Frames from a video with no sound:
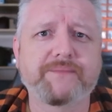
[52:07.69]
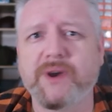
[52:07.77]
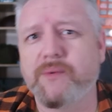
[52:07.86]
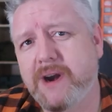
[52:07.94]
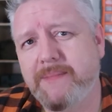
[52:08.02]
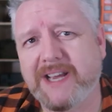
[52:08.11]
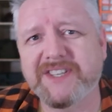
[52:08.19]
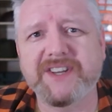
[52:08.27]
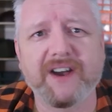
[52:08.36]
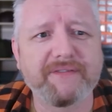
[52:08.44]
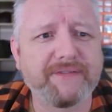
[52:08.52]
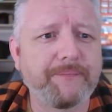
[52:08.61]
Don't worry about
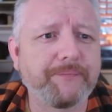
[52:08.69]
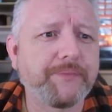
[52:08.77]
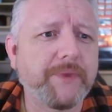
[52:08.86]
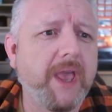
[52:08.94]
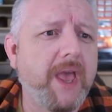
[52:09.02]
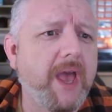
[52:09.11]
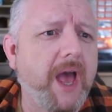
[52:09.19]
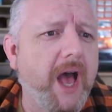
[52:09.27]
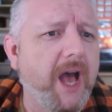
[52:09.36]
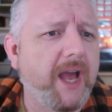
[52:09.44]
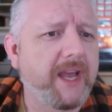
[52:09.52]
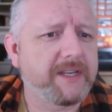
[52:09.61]
stuff.
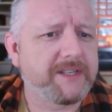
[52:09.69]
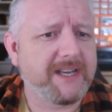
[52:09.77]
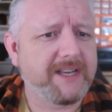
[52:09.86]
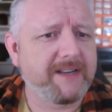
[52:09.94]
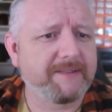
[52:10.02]
Uh,